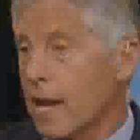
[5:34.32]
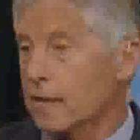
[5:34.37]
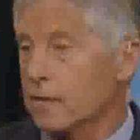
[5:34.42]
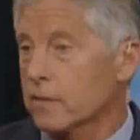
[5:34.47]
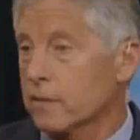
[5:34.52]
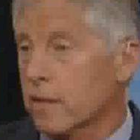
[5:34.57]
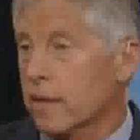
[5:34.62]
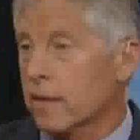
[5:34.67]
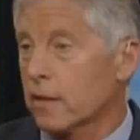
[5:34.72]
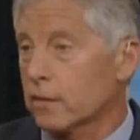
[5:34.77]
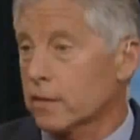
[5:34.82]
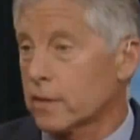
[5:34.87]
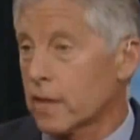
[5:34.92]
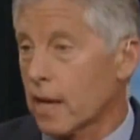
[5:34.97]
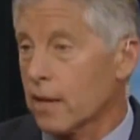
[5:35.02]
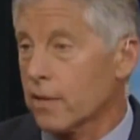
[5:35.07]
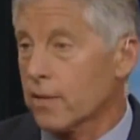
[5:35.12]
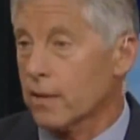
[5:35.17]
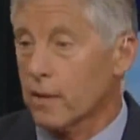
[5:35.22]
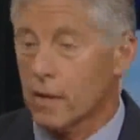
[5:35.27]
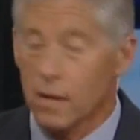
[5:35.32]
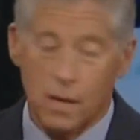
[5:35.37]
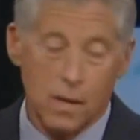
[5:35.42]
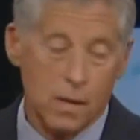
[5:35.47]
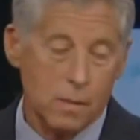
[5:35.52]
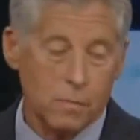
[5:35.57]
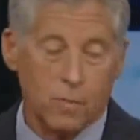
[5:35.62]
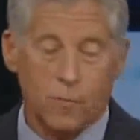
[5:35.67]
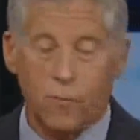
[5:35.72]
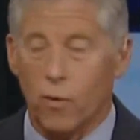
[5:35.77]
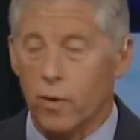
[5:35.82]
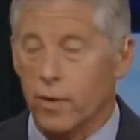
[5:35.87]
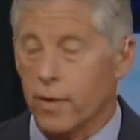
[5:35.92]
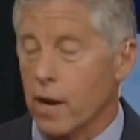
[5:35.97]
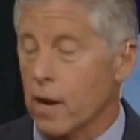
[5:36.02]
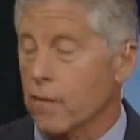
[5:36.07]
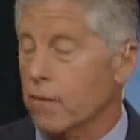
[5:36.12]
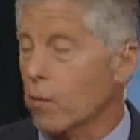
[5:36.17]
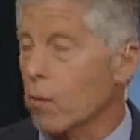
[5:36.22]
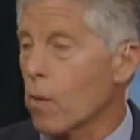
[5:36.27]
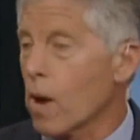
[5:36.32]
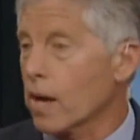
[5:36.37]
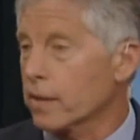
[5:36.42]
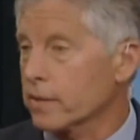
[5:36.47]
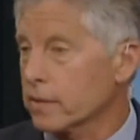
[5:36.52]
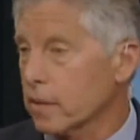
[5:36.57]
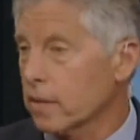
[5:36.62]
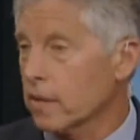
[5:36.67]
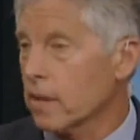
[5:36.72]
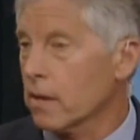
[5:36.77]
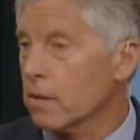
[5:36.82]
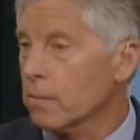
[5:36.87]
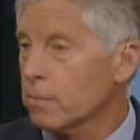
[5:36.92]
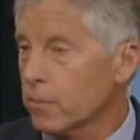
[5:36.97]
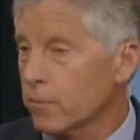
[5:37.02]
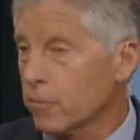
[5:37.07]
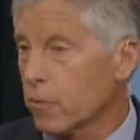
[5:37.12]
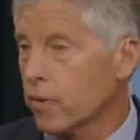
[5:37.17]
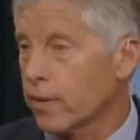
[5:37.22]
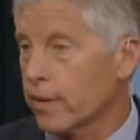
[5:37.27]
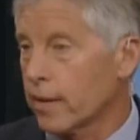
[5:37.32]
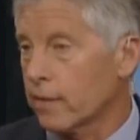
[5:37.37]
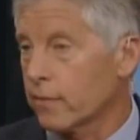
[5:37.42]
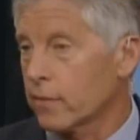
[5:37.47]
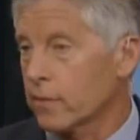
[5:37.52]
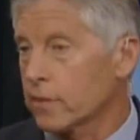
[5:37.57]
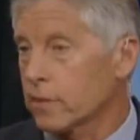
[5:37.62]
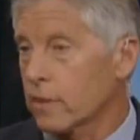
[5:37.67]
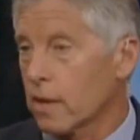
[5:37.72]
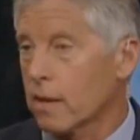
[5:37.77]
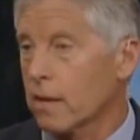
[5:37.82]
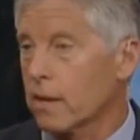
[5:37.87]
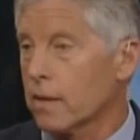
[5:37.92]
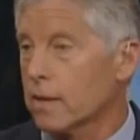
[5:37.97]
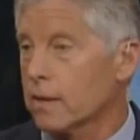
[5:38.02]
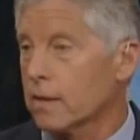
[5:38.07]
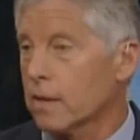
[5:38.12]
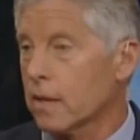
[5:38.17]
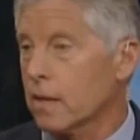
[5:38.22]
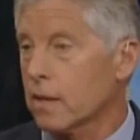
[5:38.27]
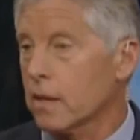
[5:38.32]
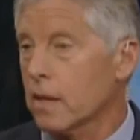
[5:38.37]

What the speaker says: accidental death before they ever walked in there, before they ever saw anything.